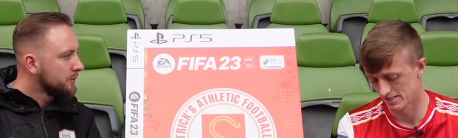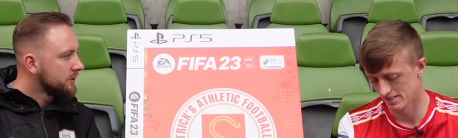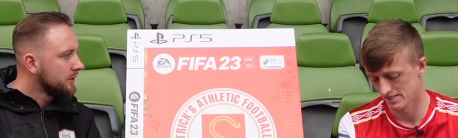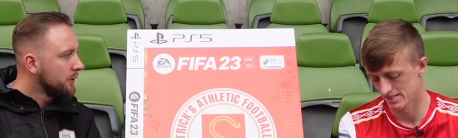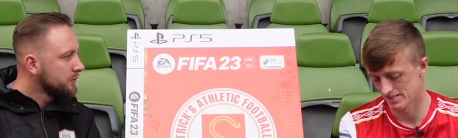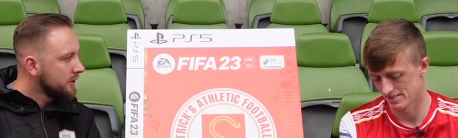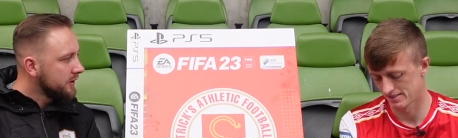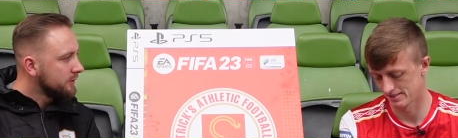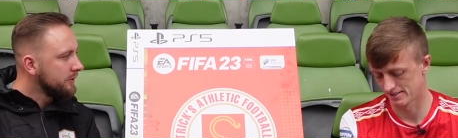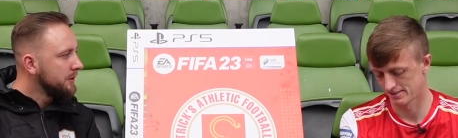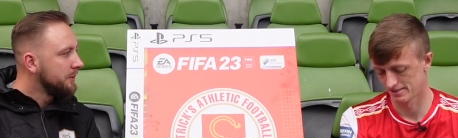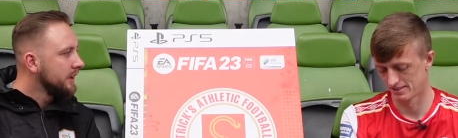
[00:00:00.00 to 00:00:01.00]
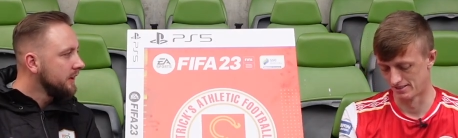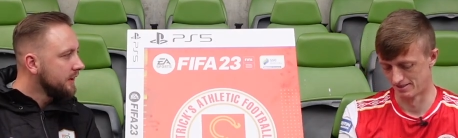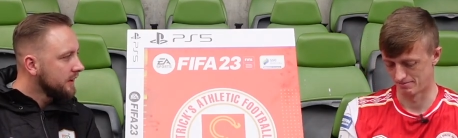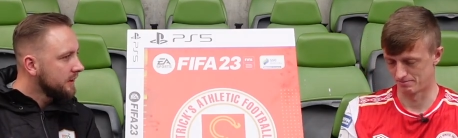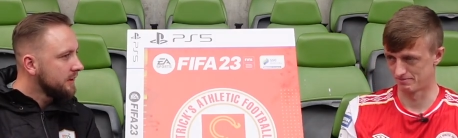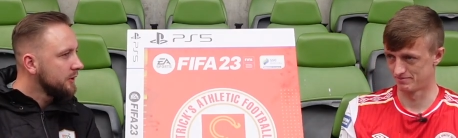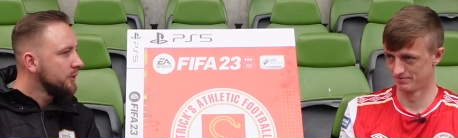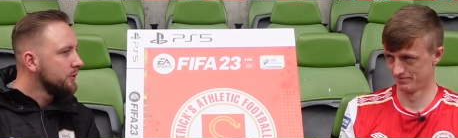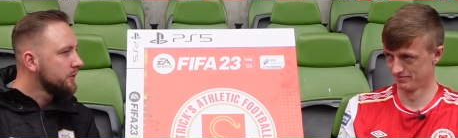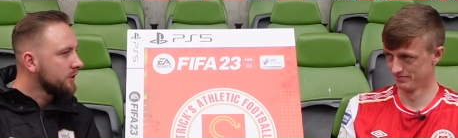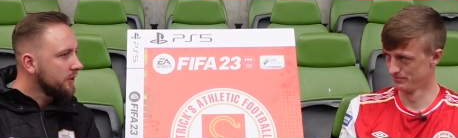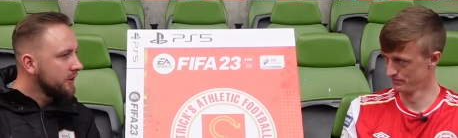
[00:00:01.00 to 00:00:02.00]
Speaker 1: But you're always kind of rebuilding and
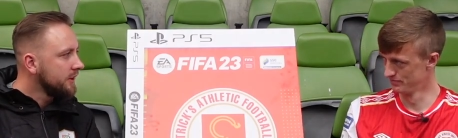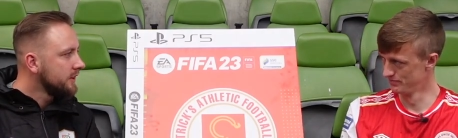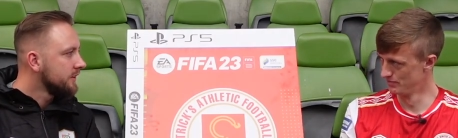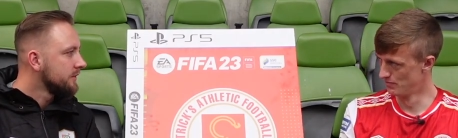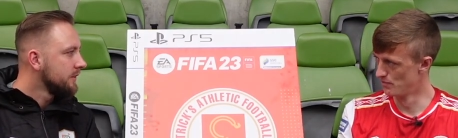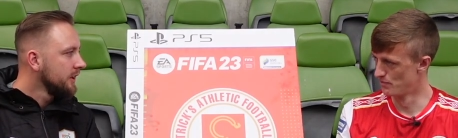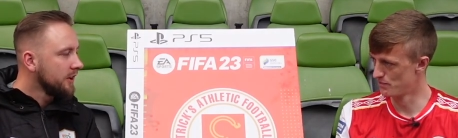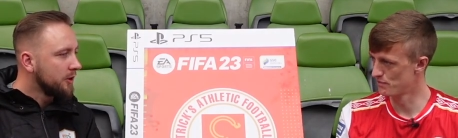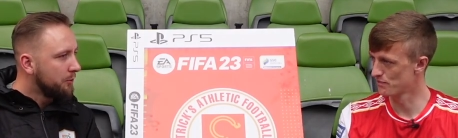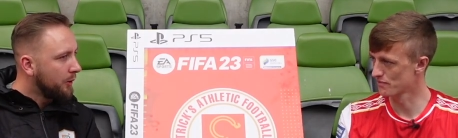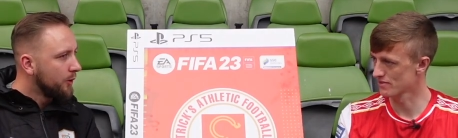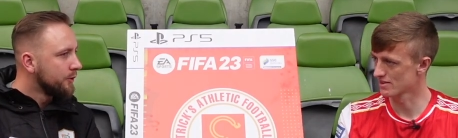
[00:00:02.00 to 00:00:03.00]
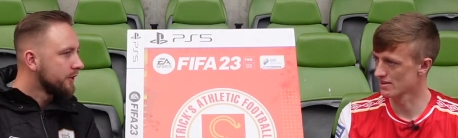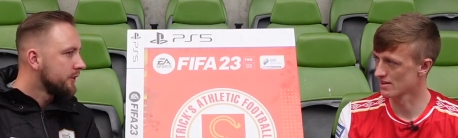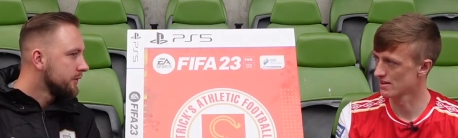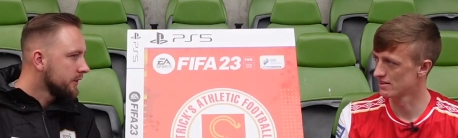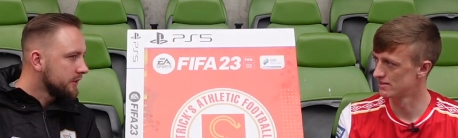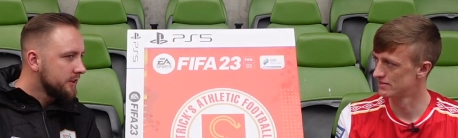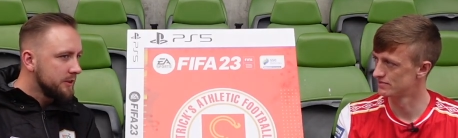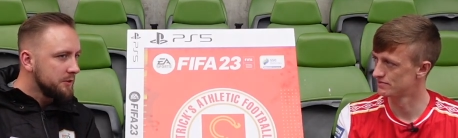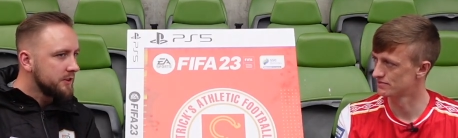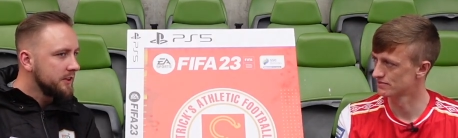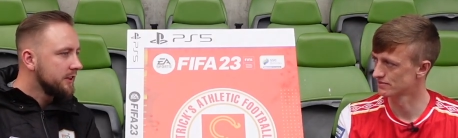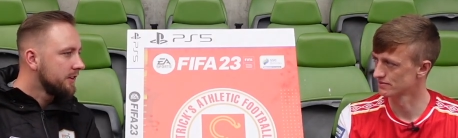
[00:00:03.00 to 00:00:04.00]
new sides. And you know, Bowers are doing it
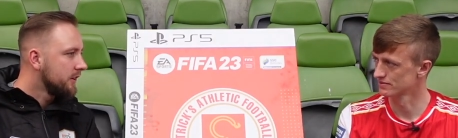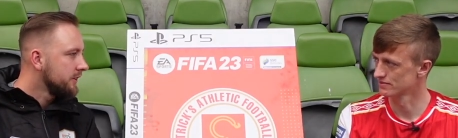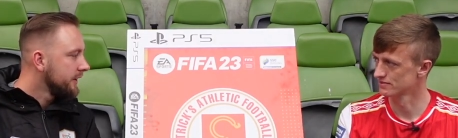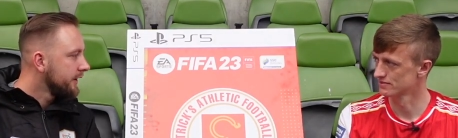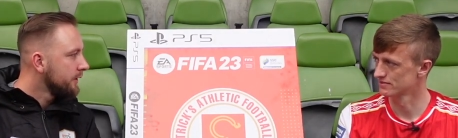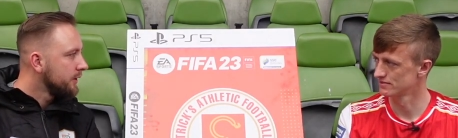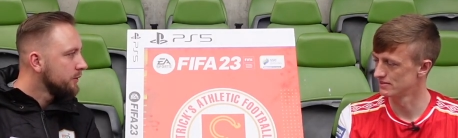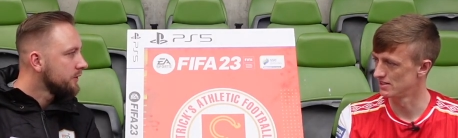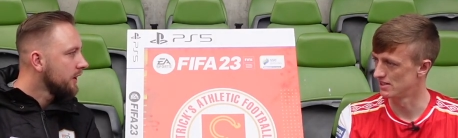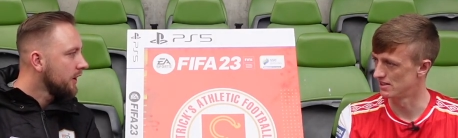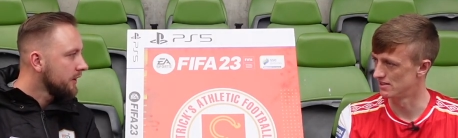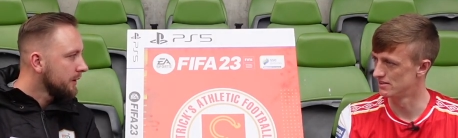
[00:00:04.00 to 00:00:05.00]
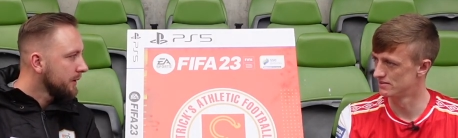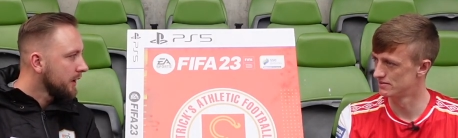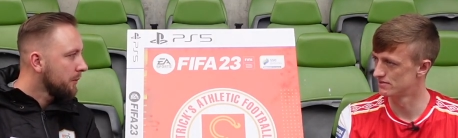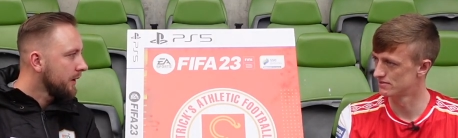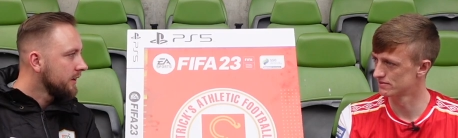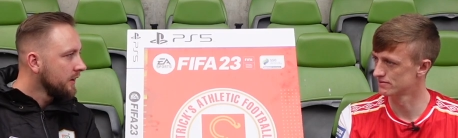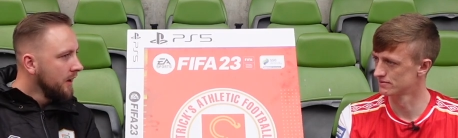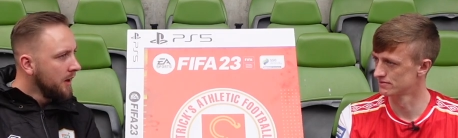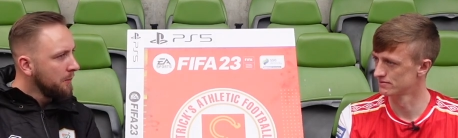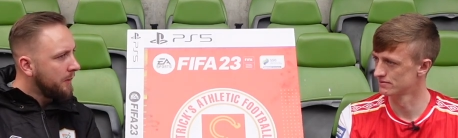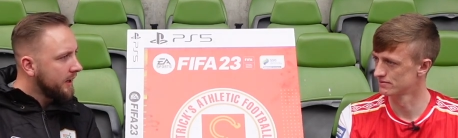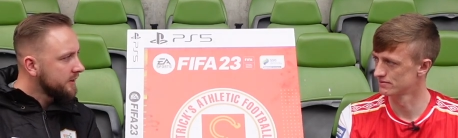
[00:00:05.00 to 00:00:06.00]
continuously year on year, losing a lot of their bigger players.
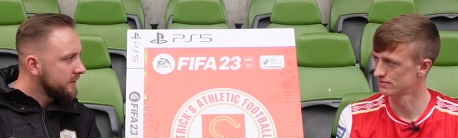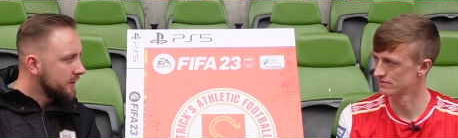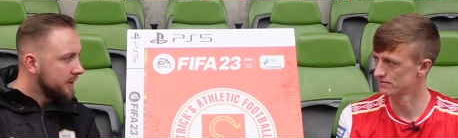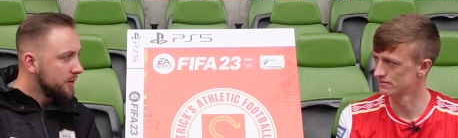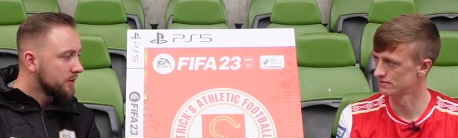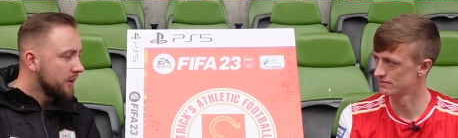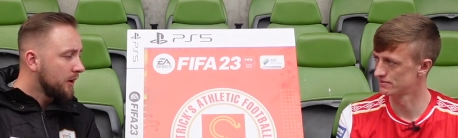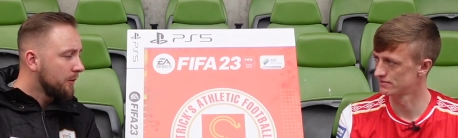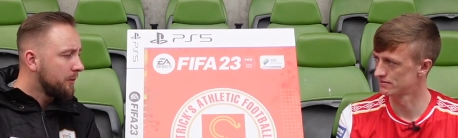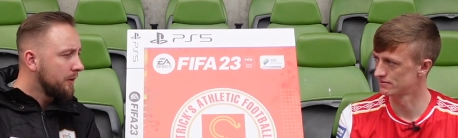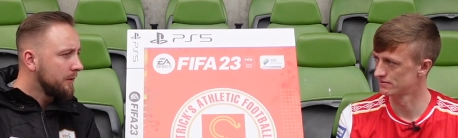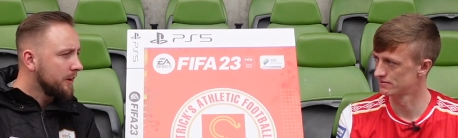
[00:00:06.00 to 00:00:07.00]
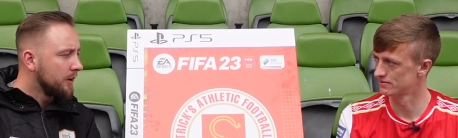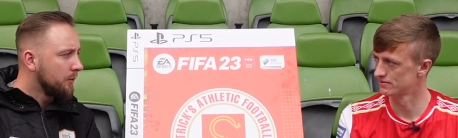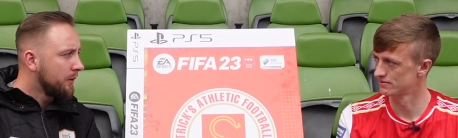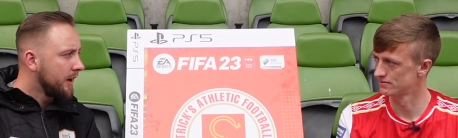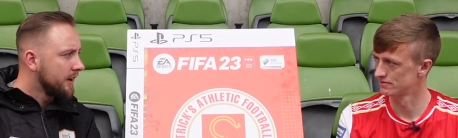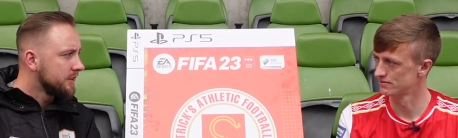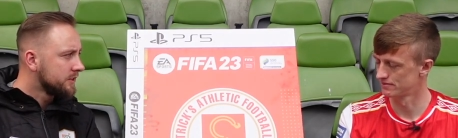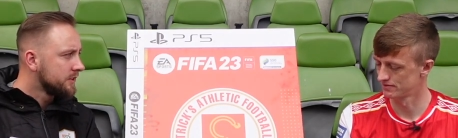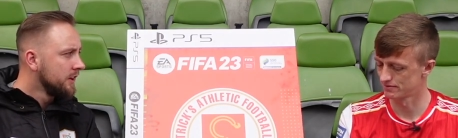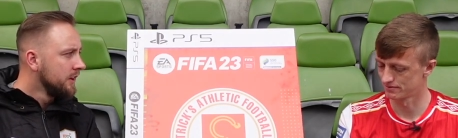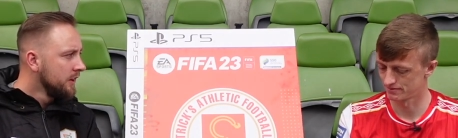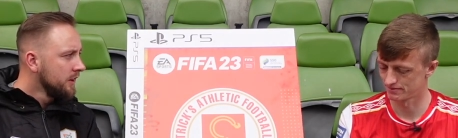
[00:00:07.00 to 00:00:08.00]
Pats did lose a lot of, you know,
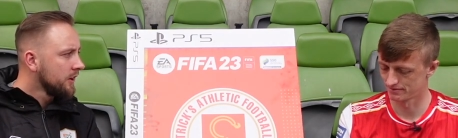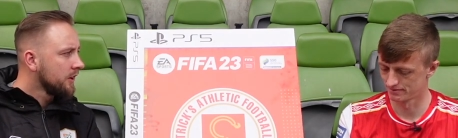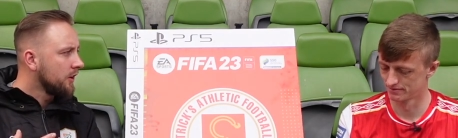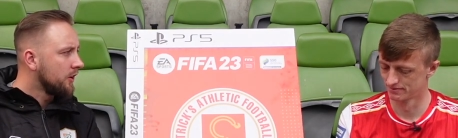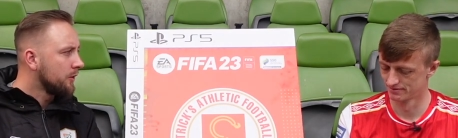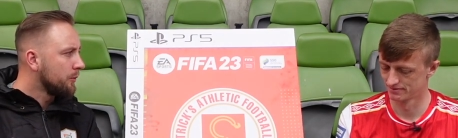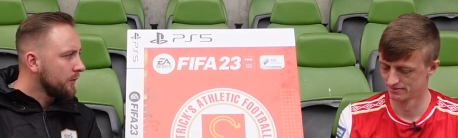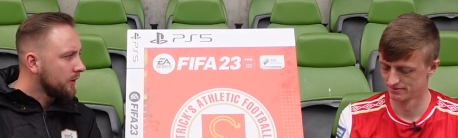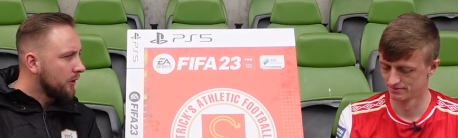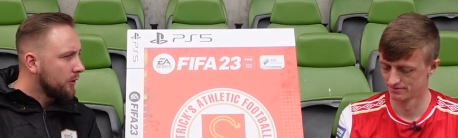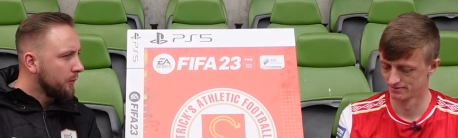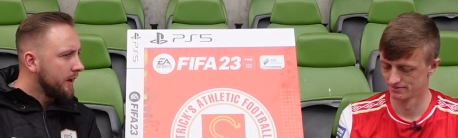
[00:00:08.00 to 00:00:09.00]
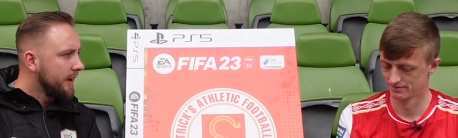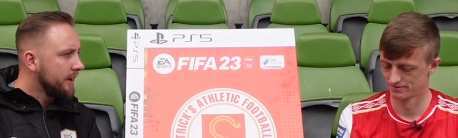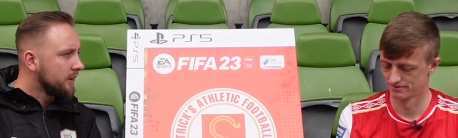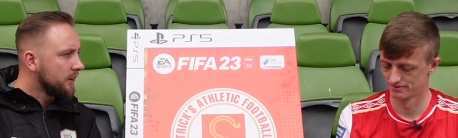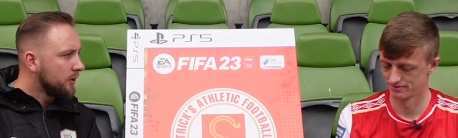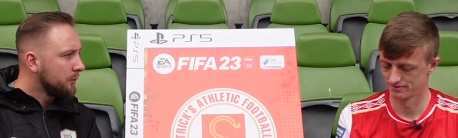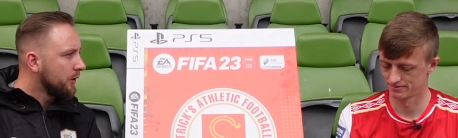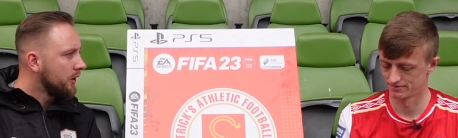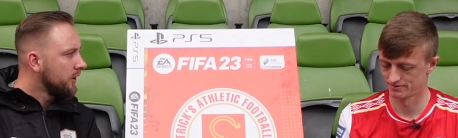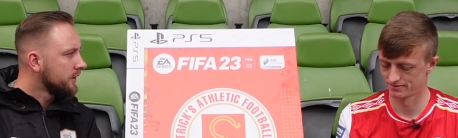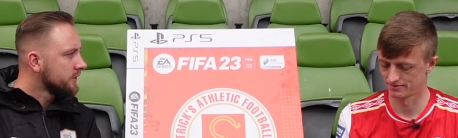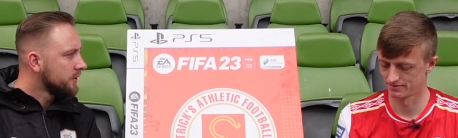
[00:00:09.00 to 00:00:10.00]
players gone away and gone
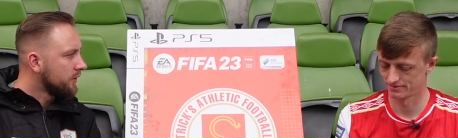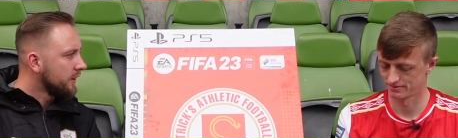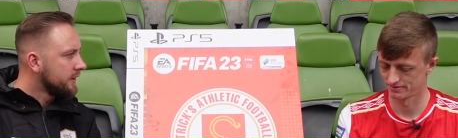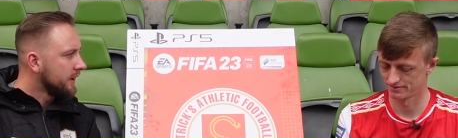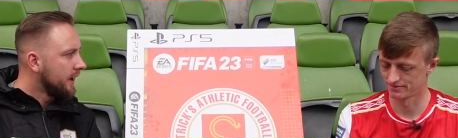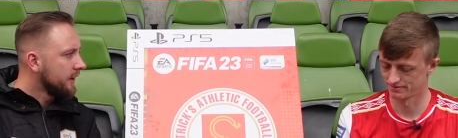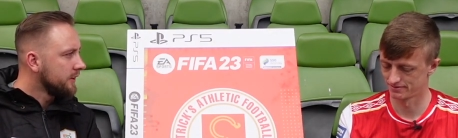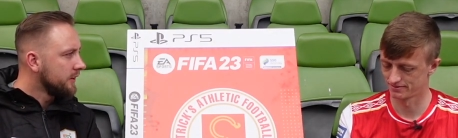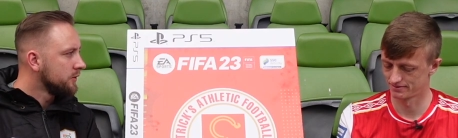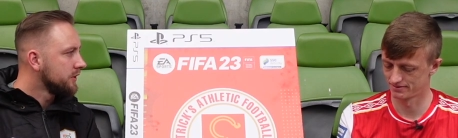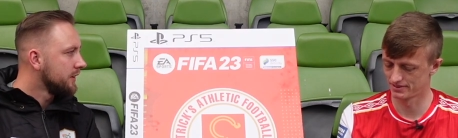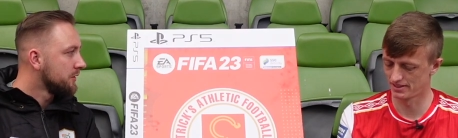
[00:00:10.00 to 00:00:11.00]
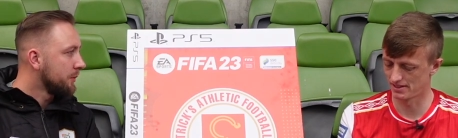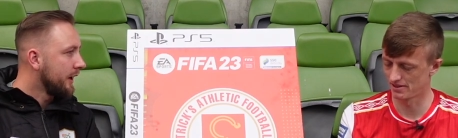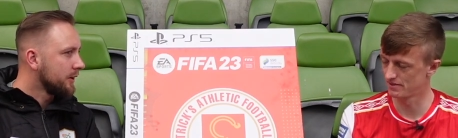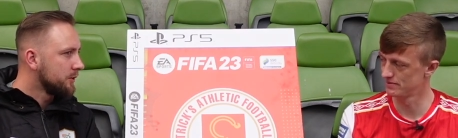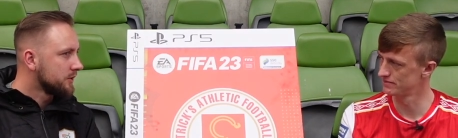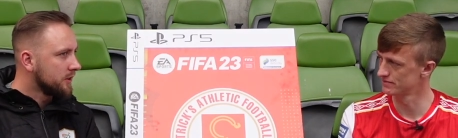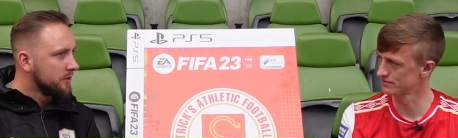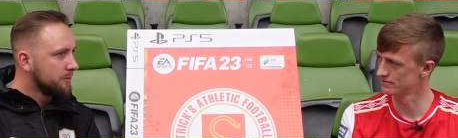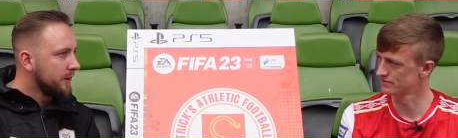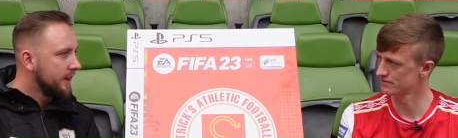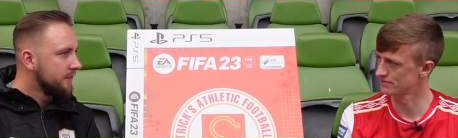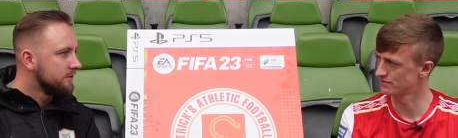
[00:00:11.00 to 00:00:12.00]
abroad and stuff like that. You know, James O'Bank was
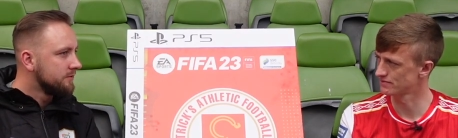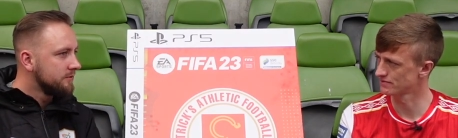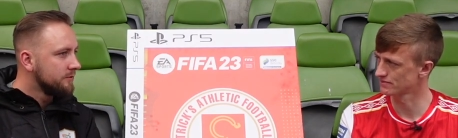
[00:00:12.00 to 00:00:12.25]
gone playing